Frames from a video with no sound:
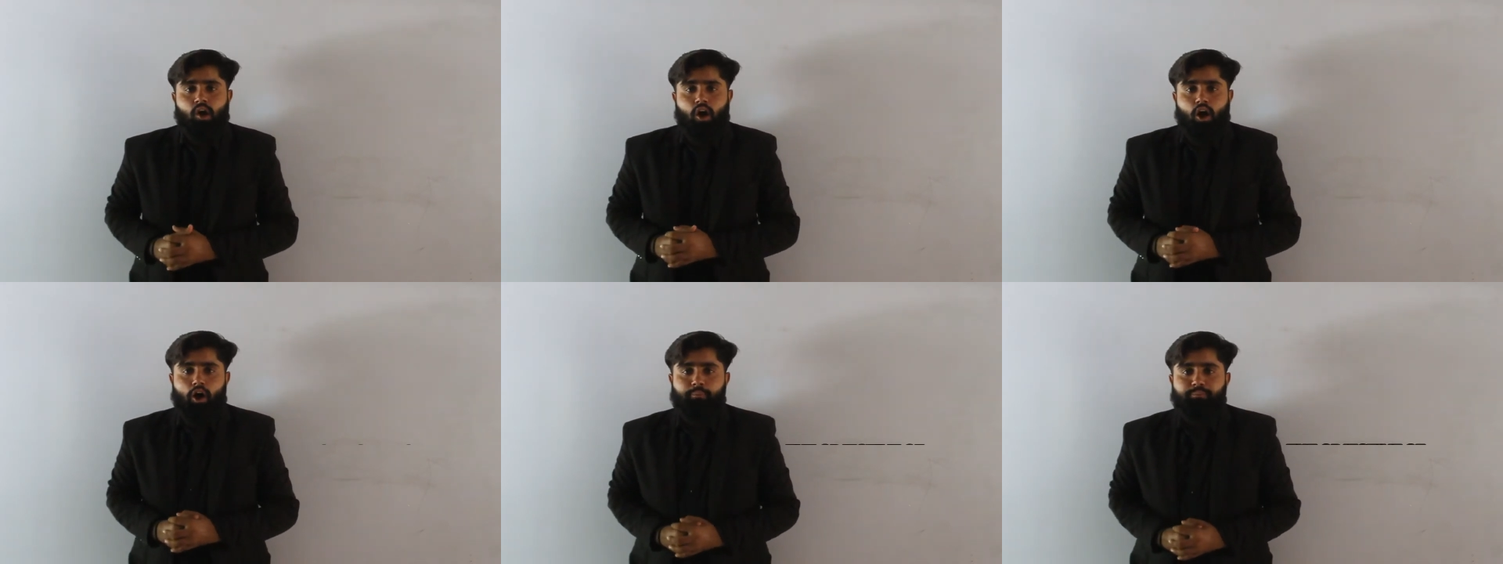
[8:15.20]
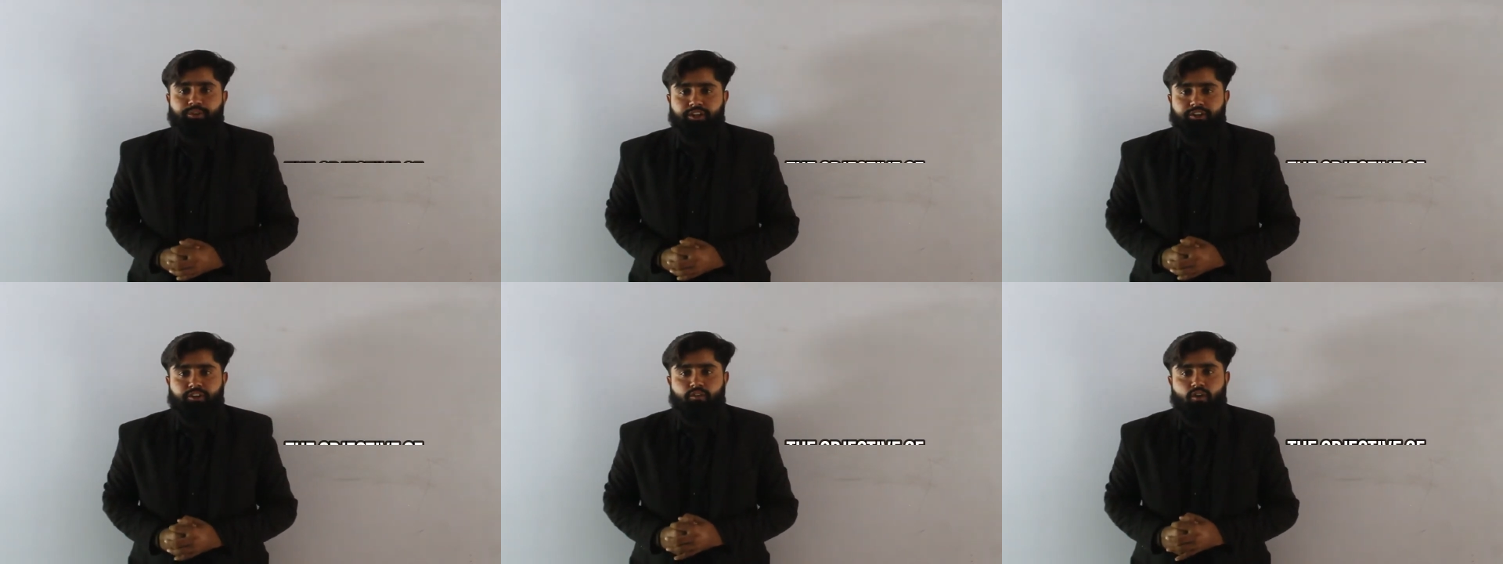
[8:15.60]

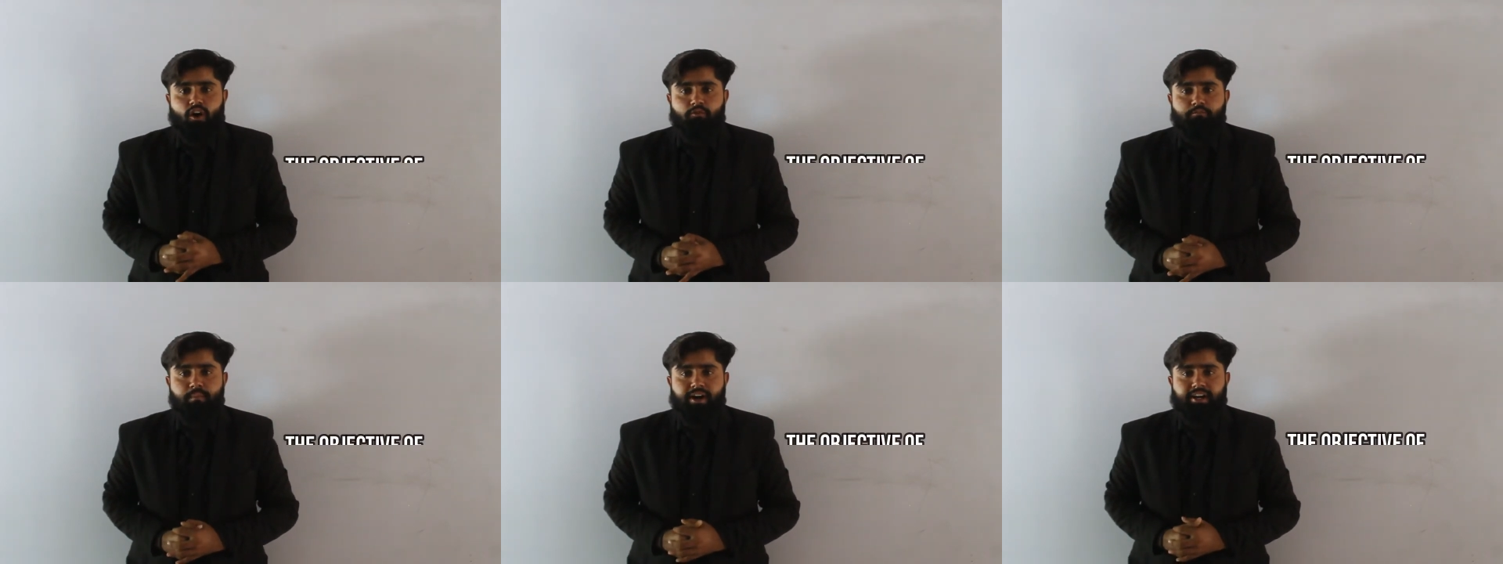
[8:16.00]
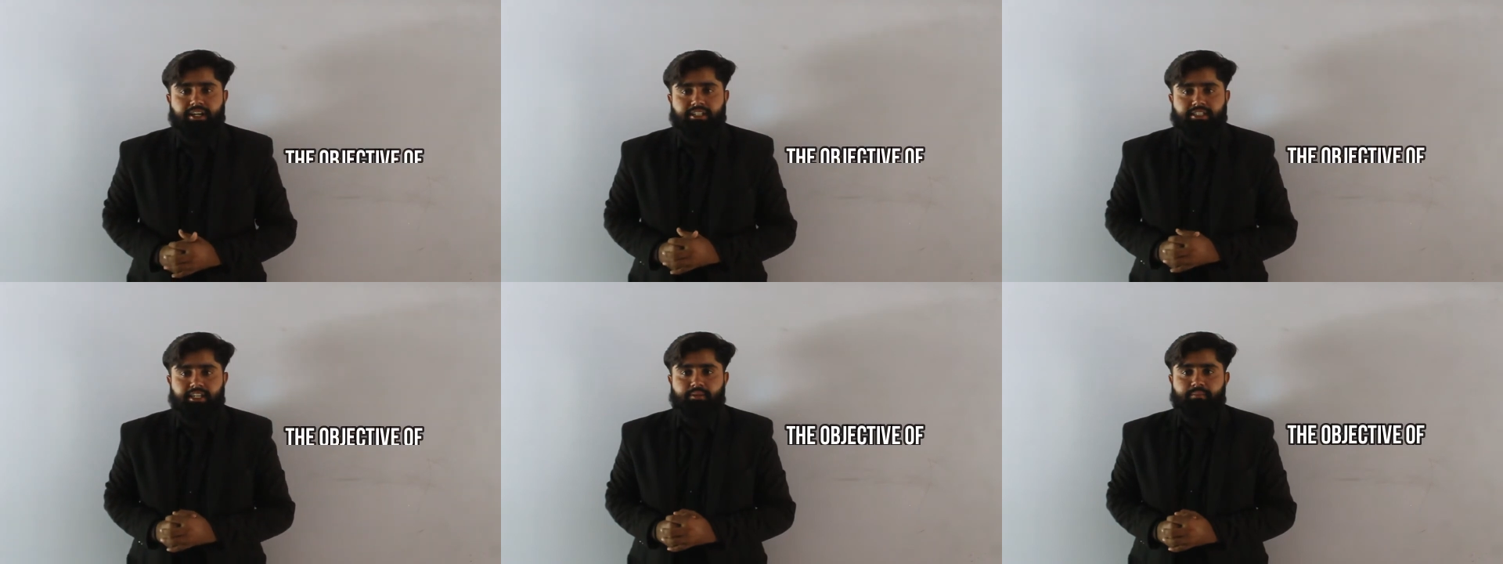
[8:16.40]
Objective of
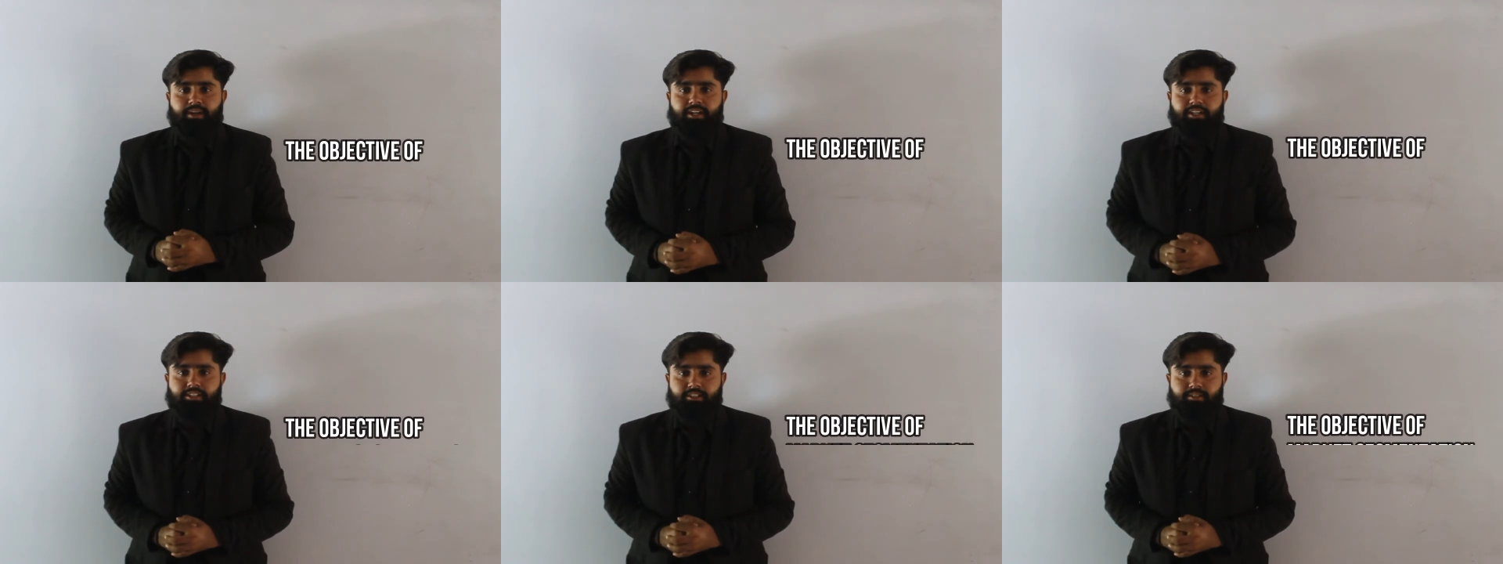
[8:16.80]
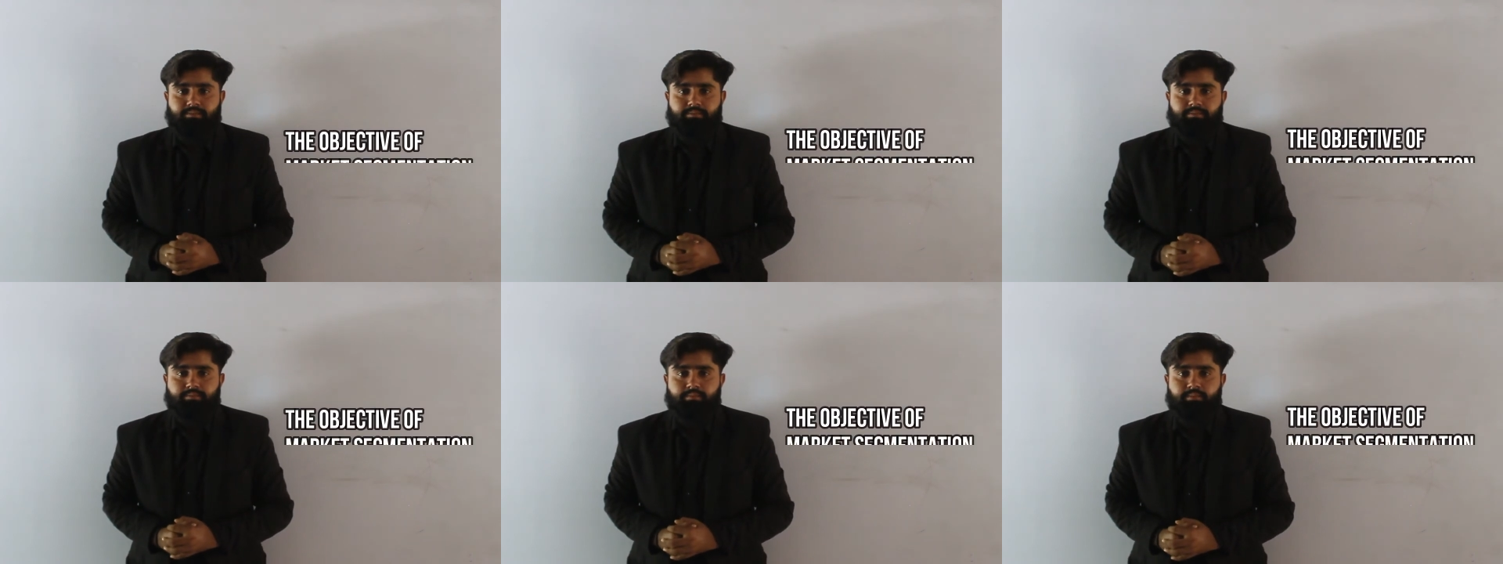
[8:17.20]
market segmentation.